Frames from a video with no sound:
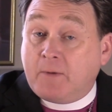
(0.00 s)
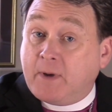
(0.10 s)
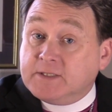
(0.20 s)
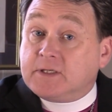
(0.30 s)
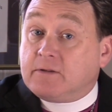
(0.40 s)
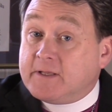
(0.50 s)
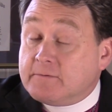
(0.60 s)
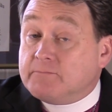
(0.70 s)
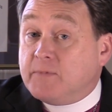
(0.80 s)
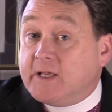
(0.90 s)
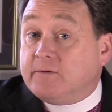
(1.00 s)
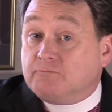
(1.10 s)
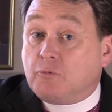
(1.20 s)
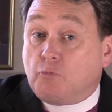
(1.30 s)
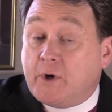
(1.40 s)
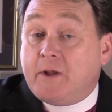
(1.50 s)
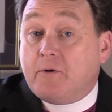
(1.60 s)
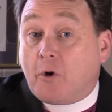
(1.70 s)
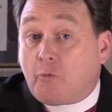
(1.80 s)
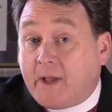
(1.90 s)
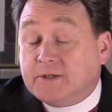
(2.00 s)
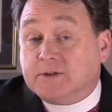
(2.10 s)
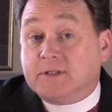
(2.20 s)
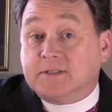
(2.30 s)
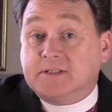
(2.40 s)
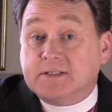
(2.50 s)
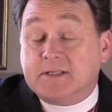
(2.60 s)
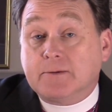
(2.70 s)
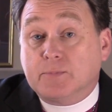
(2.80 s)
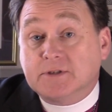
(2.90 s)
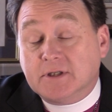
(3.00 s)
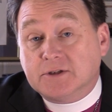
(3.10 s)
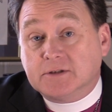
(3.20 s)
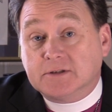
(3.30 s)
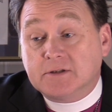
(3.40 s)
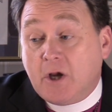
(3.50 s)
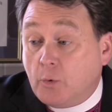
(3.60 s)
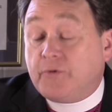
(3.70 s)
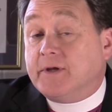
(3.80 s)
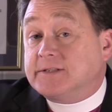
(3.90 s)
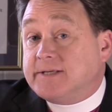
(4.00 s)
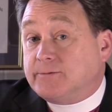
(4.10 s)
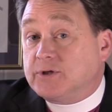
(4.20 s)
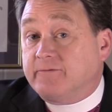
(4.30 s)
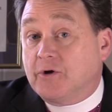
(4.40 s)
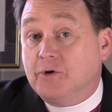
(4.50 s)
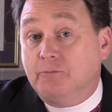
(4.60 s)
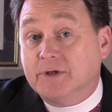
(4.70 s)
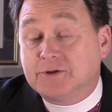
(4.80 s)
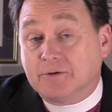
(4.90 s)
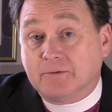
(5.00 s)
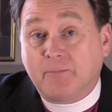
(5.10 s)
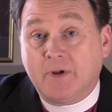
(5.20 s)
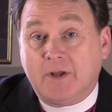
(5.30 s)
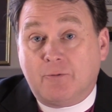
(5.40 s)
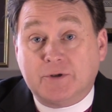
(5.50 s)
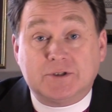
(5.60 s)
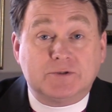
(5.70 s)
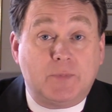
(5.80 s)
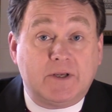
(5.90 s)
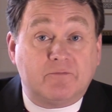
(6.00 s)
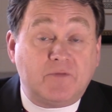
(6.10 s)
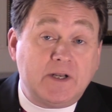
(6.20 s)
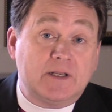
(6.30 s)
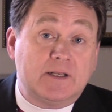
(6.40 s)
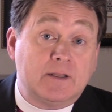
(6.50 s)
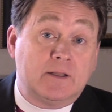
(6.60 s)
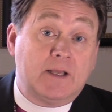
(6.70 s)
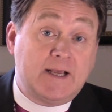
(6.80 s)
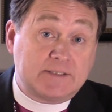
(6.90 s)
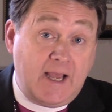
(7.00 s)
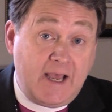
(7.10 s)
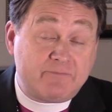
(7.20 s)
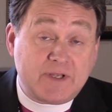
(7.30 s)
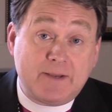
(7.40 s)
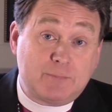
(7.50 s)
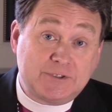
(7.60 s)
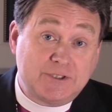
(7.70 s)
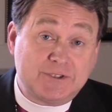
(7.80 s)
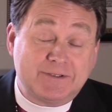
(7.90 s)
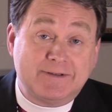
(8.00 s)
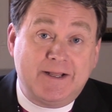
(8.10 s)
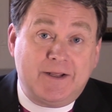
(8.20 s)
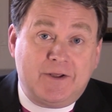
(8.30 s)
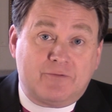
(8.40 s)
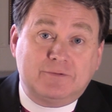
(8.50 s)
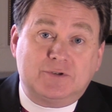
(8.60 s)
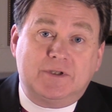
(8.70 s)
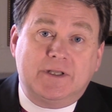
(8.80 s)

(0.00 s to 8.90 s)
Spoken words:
basically mean rearranging existing positions, with the exception of our new missioner, which is being funded as a half-time position through